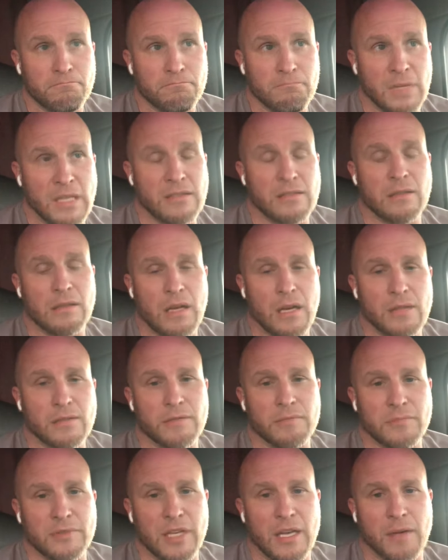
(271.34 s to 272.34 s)
It's a lot
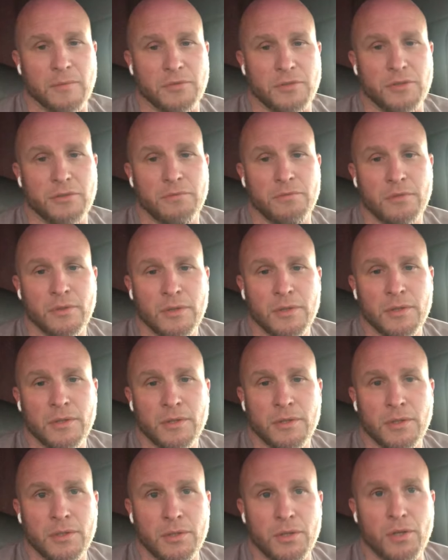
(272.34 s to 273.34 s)
sometimes.
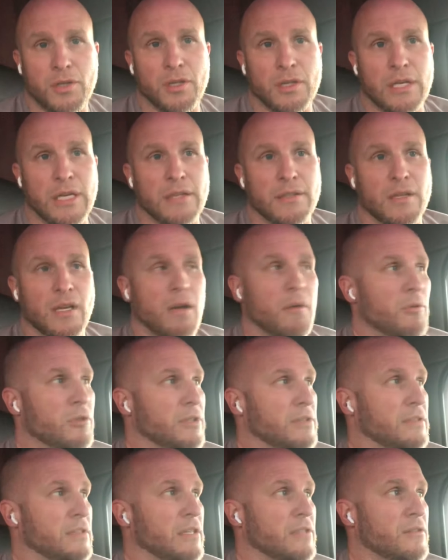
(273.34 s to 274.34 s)
You can get done with
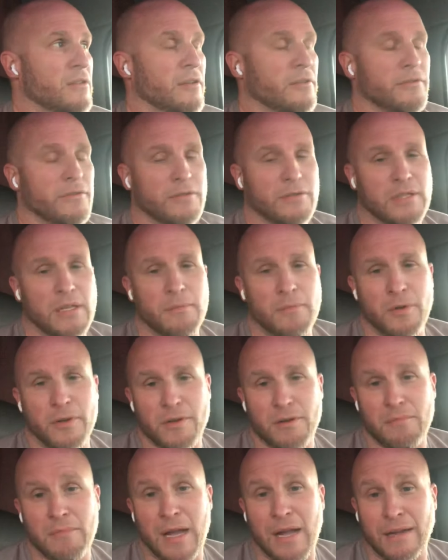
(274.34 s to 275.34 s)
a 600,
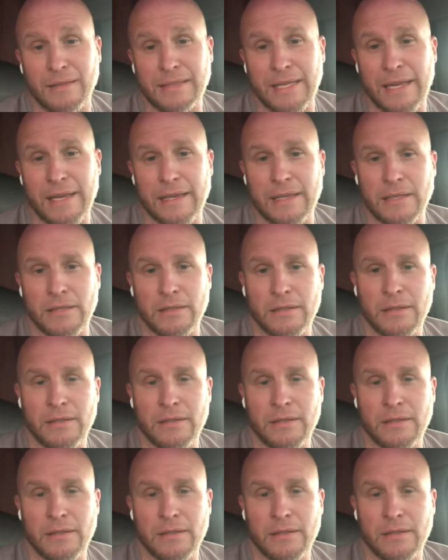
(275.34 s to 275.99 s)
700 mile day